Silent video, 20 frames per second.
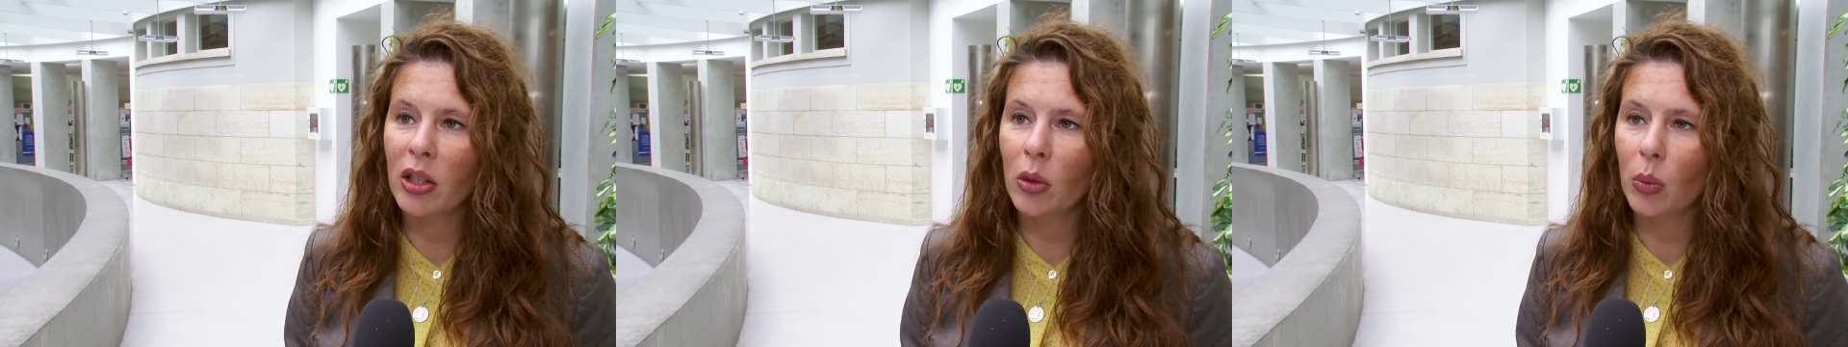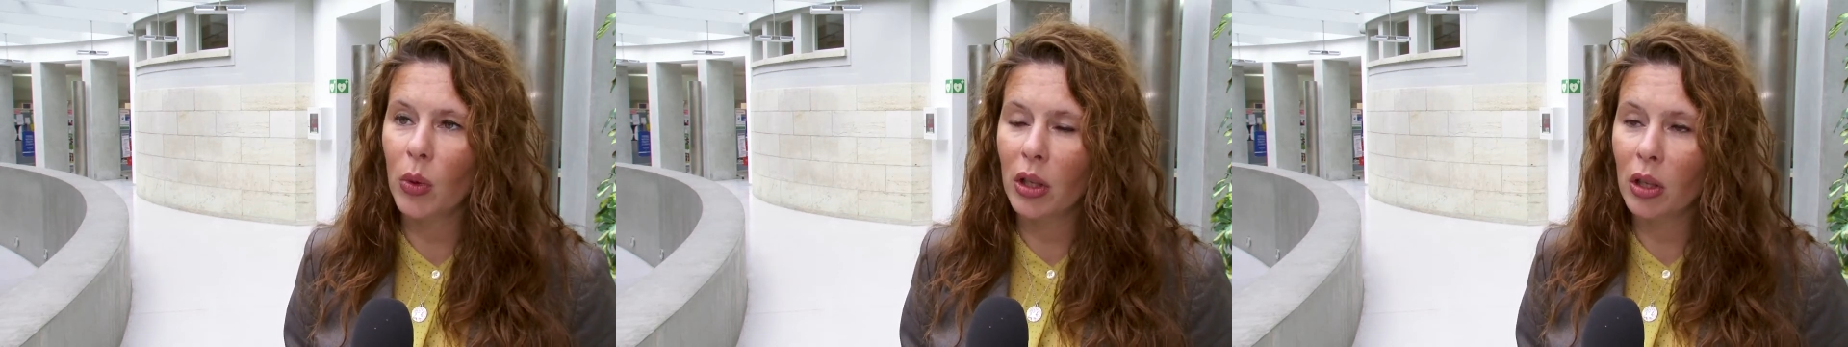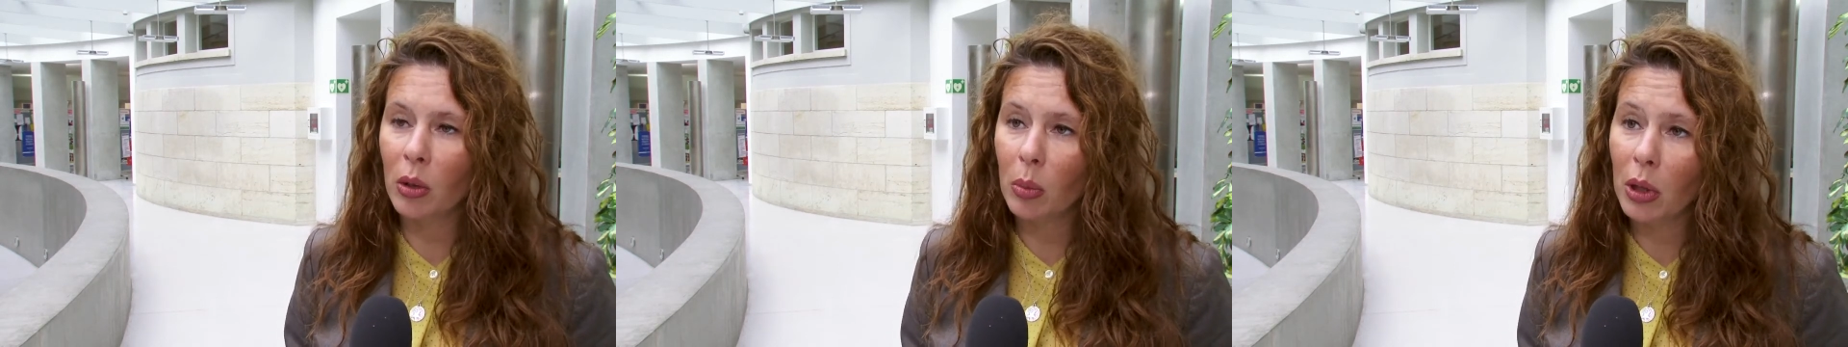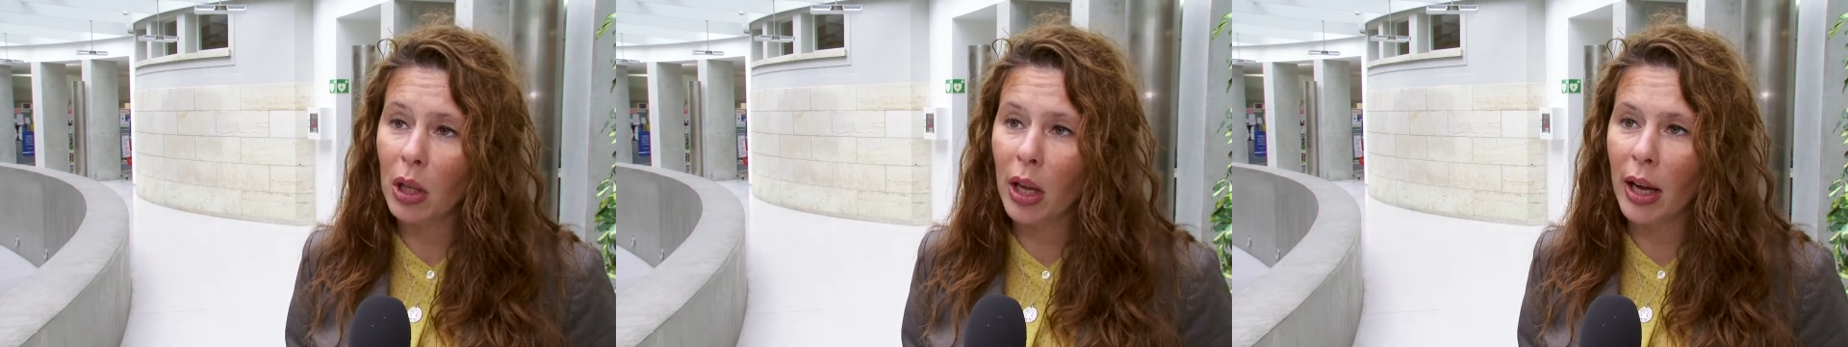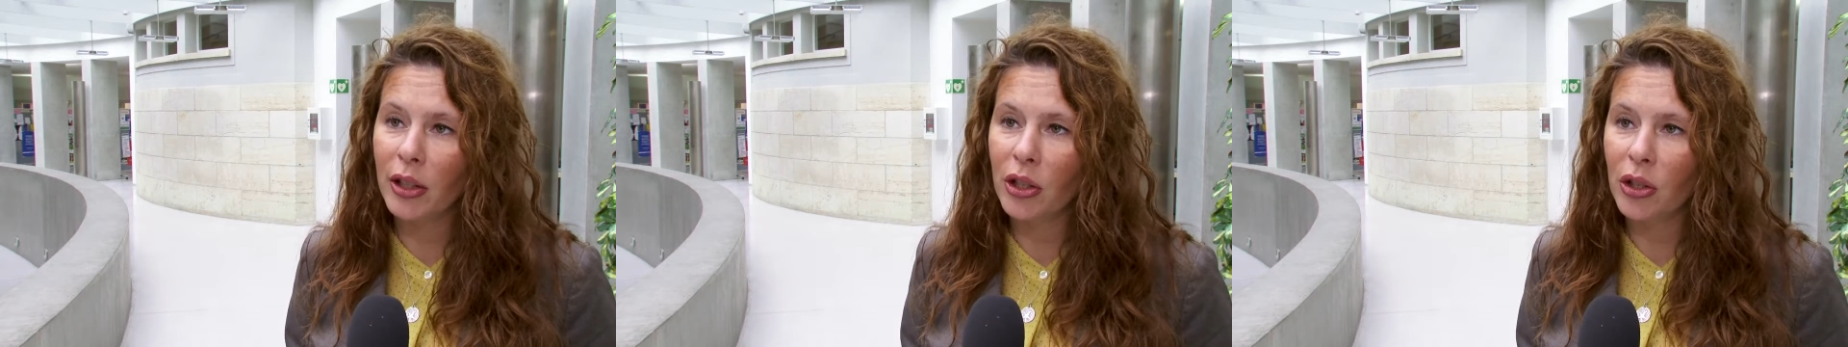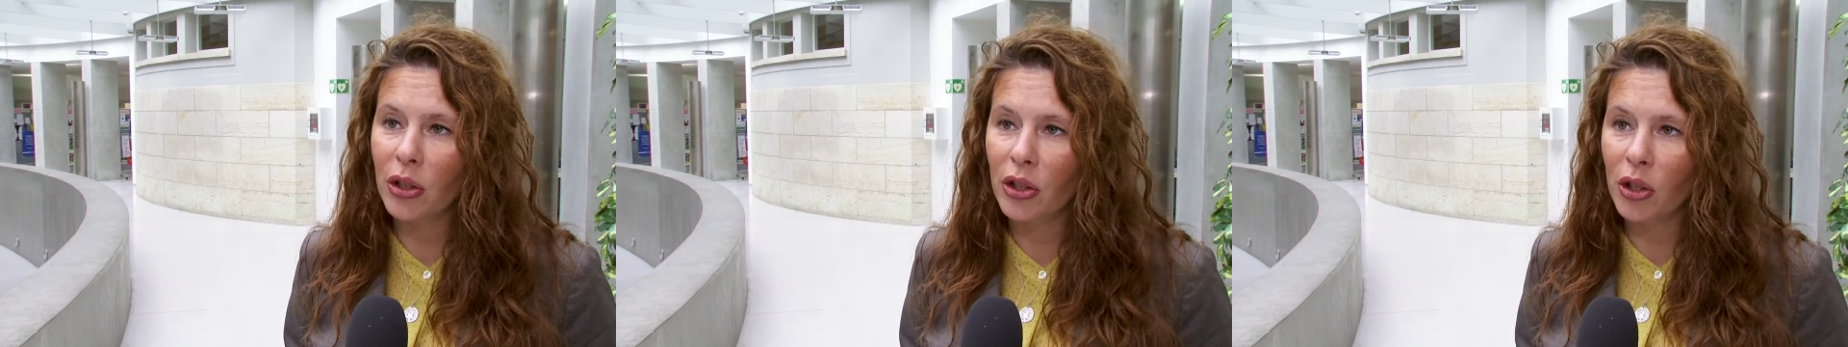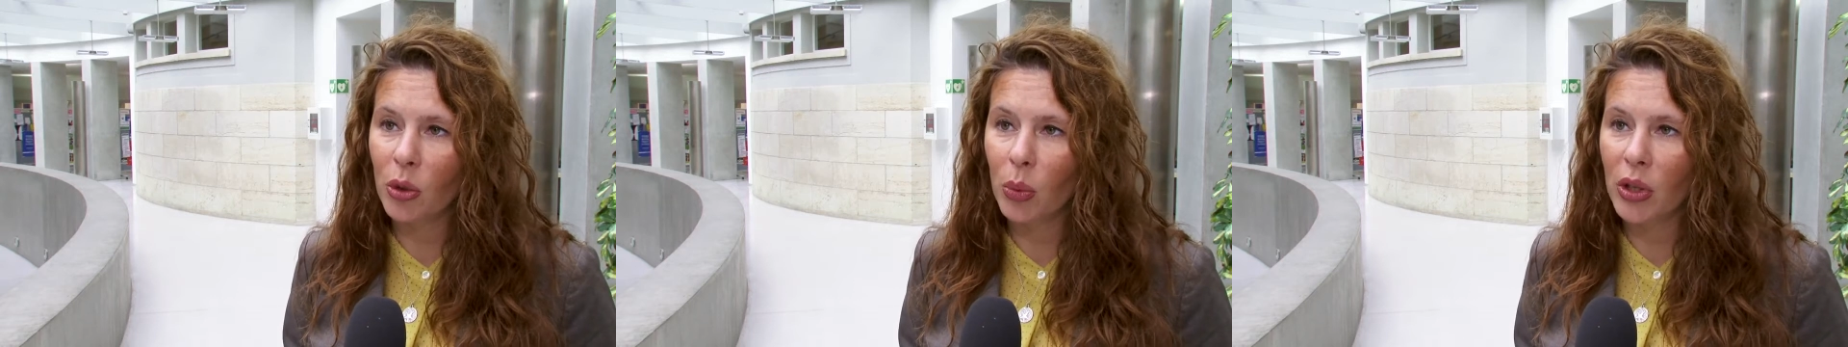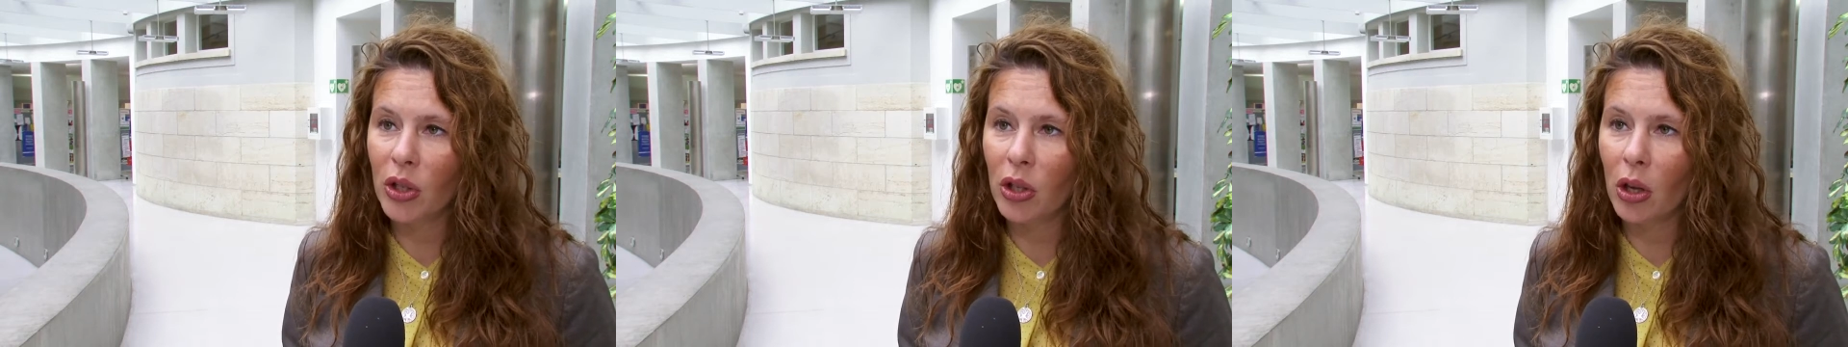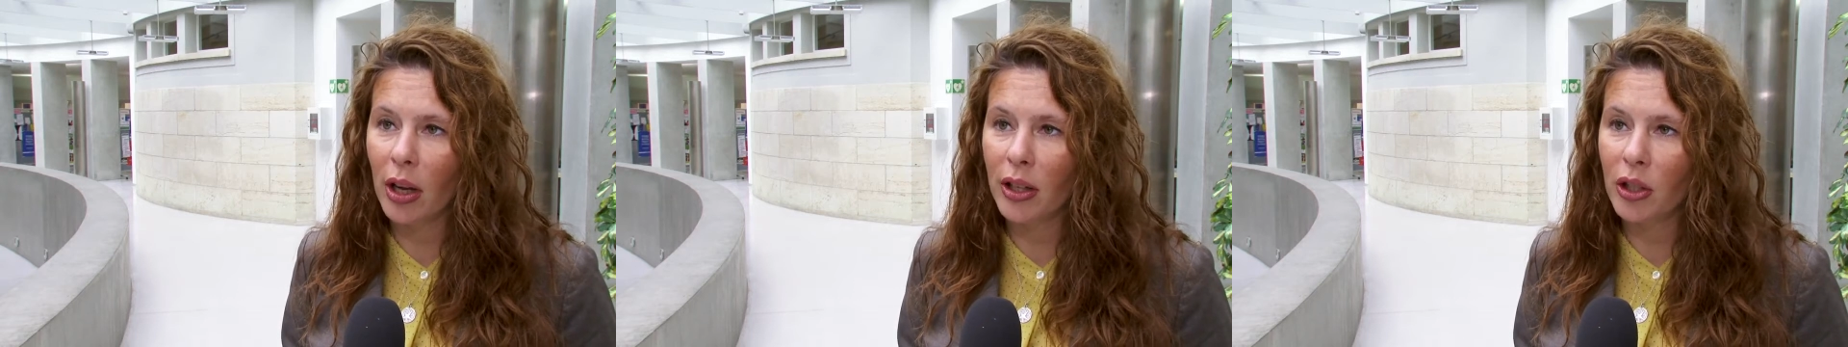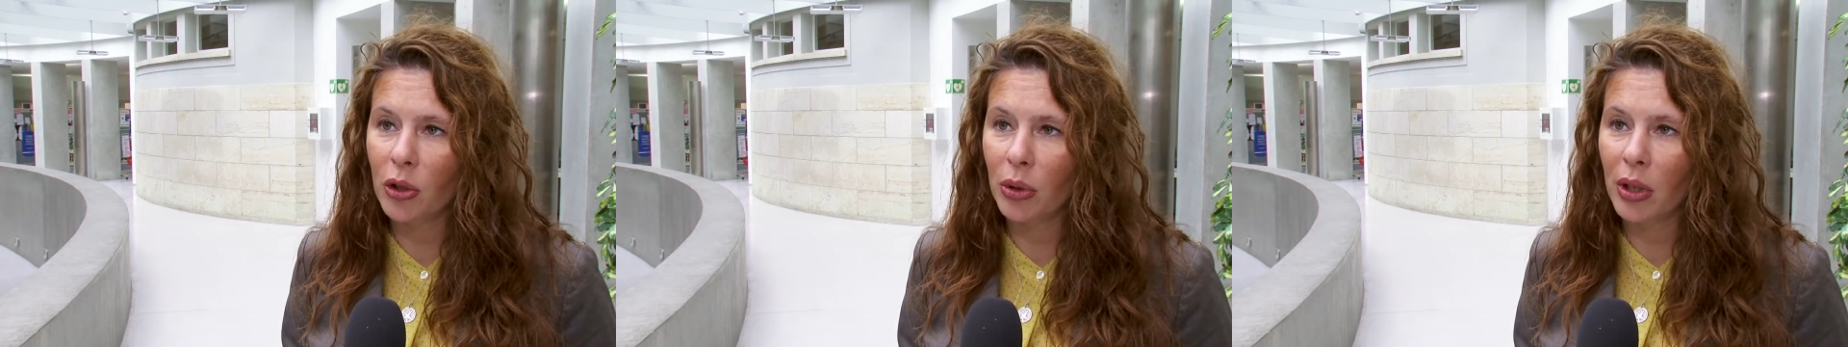that we could apply to the
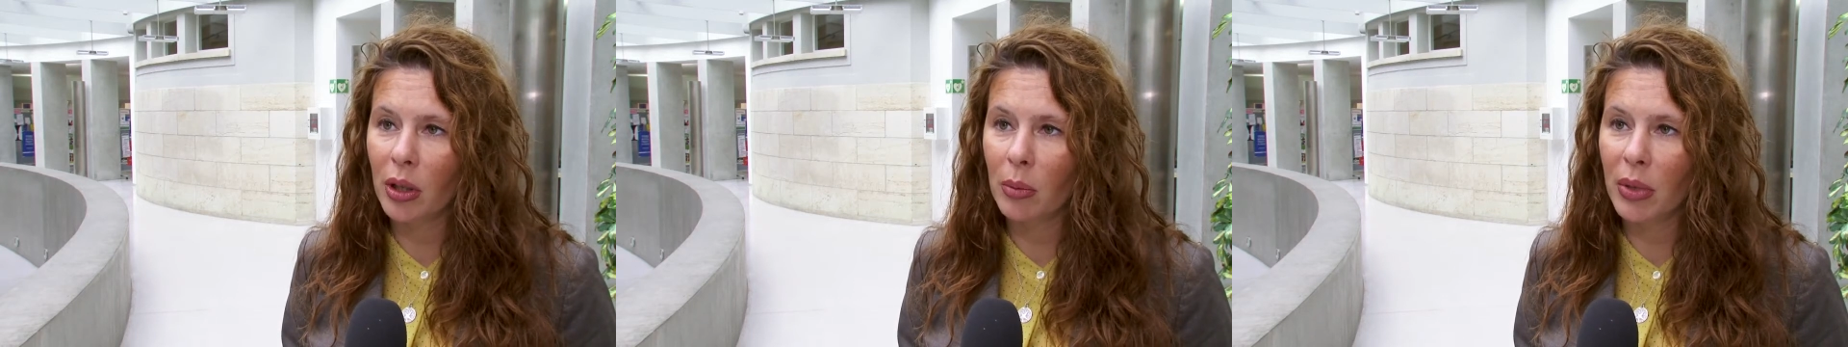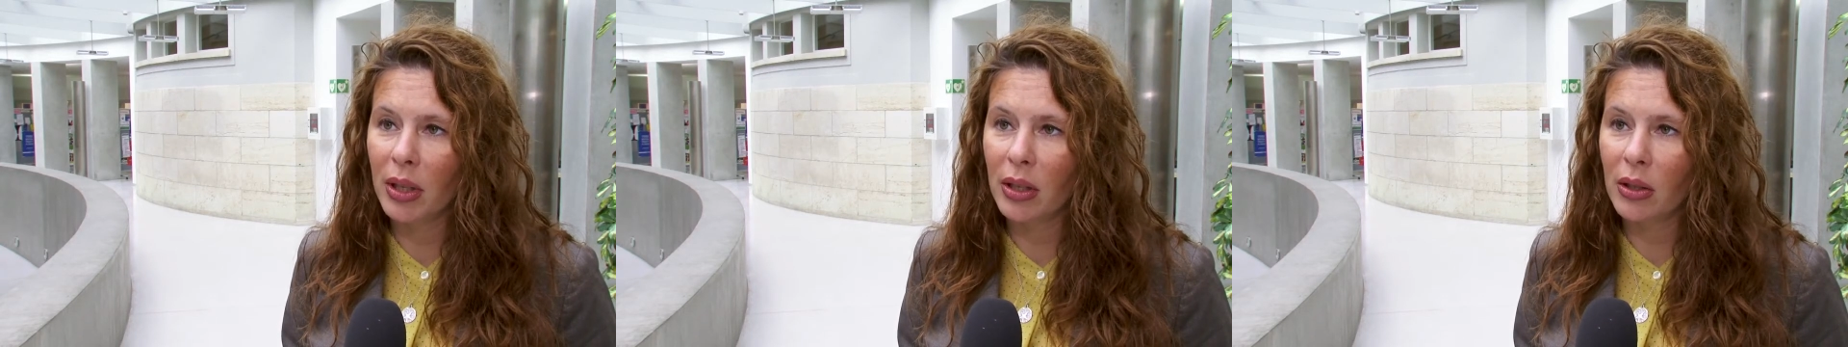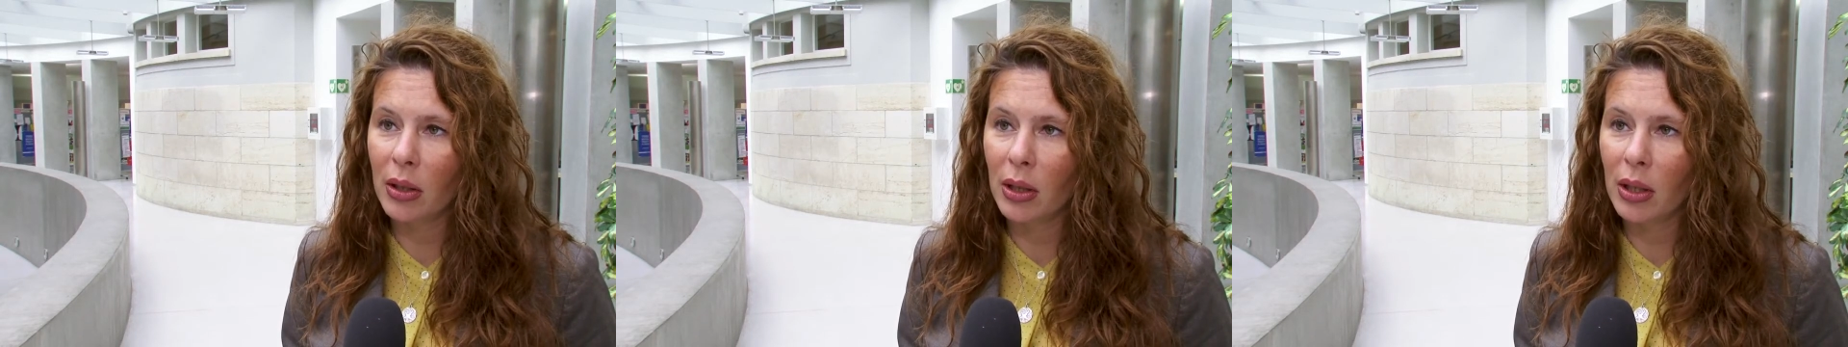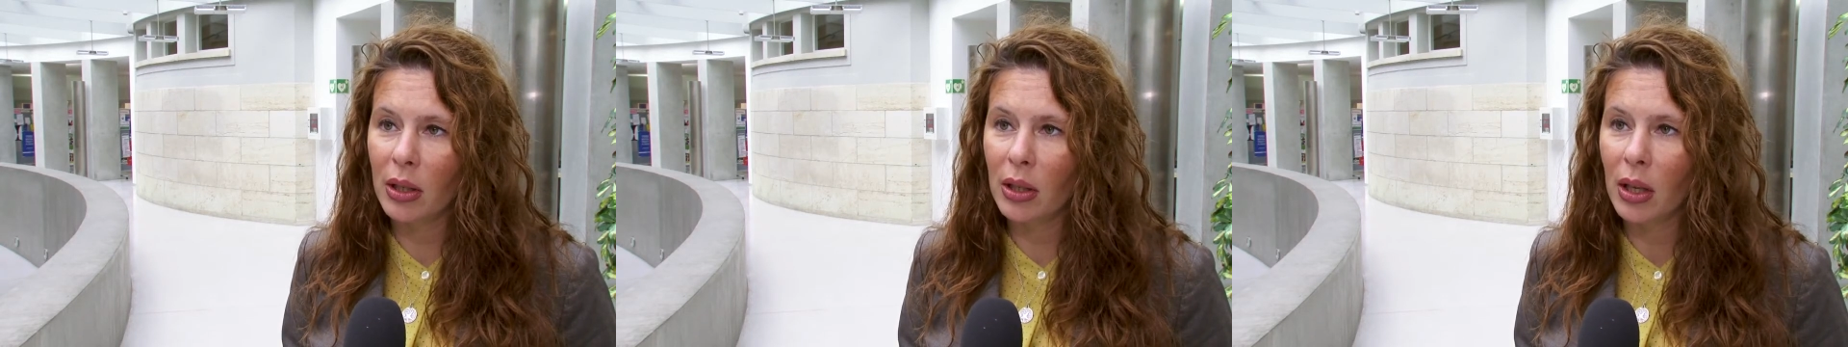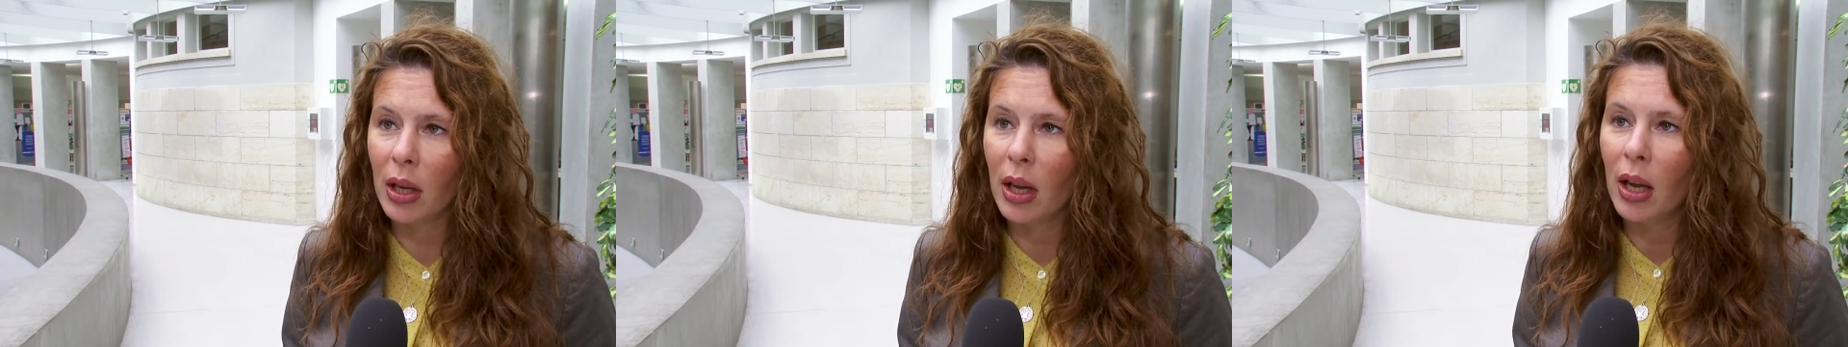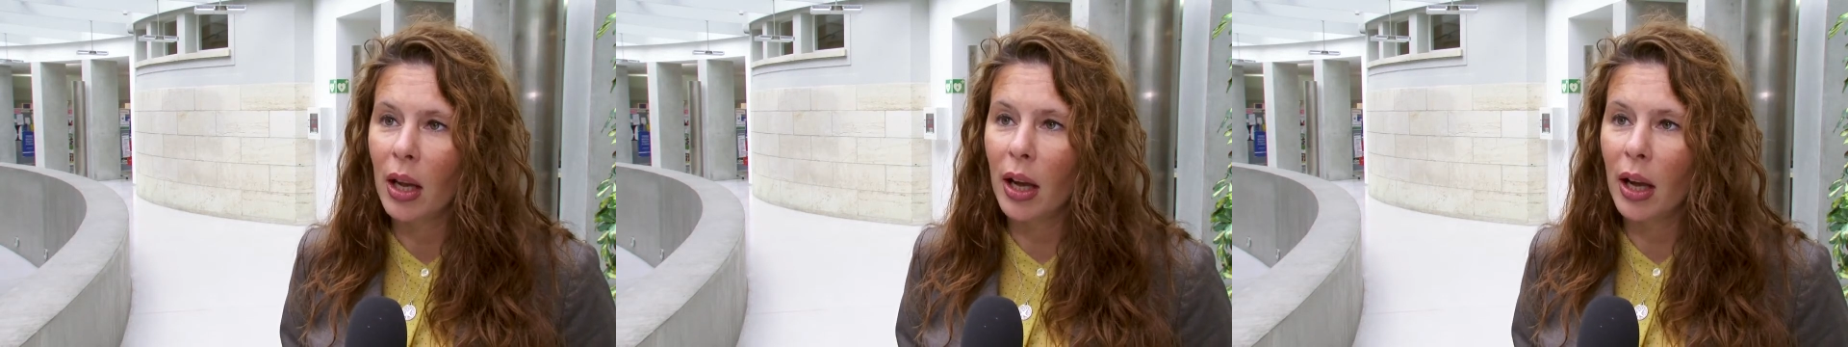Swiss-Austrian business,